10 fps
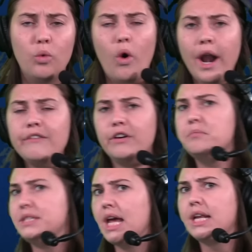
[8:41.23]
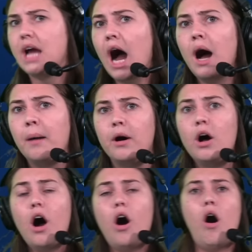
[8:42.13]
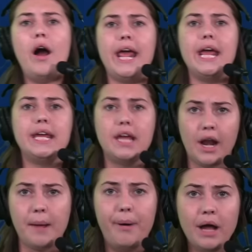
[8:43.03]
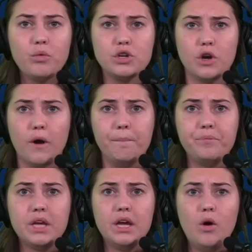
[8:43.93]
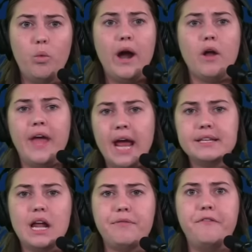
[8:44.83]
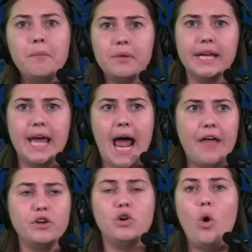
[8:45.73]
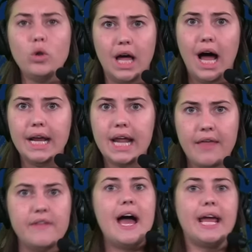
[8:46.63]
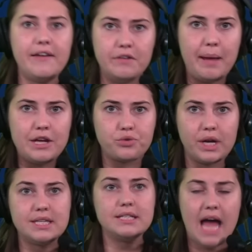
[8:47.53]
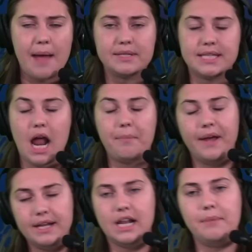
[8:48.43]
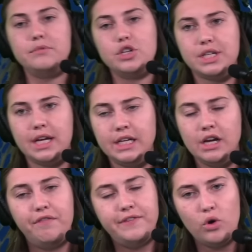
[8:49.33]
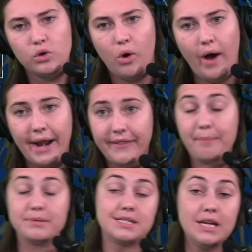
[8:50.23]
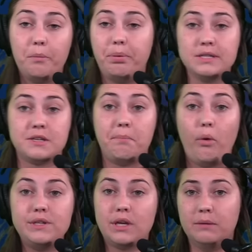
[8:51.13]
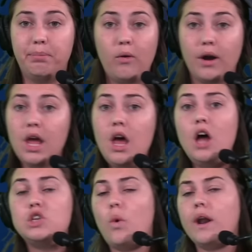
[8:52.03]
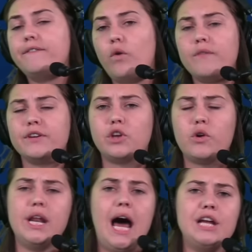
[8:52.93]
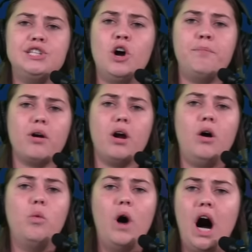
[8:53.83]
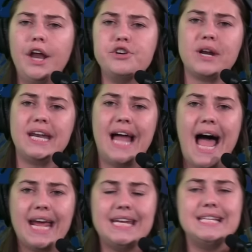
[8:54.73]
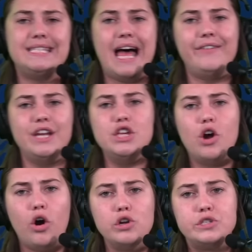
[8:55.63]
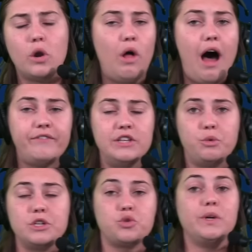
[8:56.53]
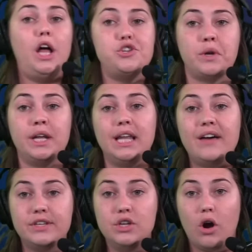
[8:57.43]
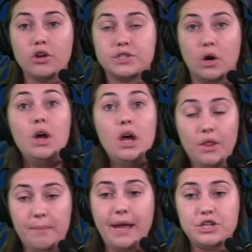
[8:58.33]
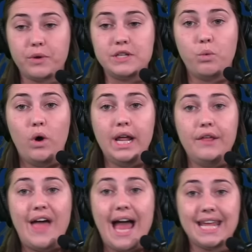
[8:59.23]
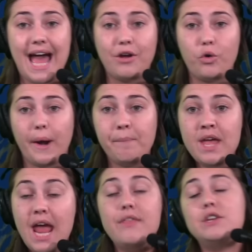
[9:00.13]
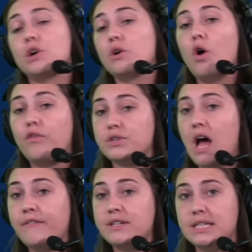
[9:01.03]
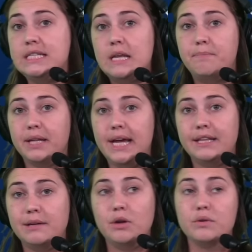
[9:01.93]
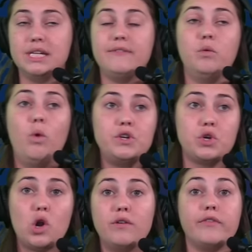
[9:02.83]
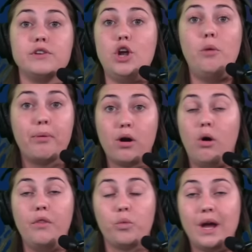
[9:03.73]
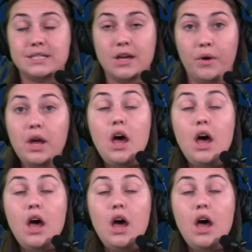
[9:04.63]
One of them did come on a punt return where they ended up fumbling it at the goal line, and then that gave the Patriots time to set up. They ended up just kicking a field goal out of that, but still putting some points on the board. 24 for 39, Joe Burrow, 197 yards. Total offense was 311 yards, so the Patriots won in that category. And then turnovers obviously did plague them. There was even 1 turnover for Joe Burrow in the red zone.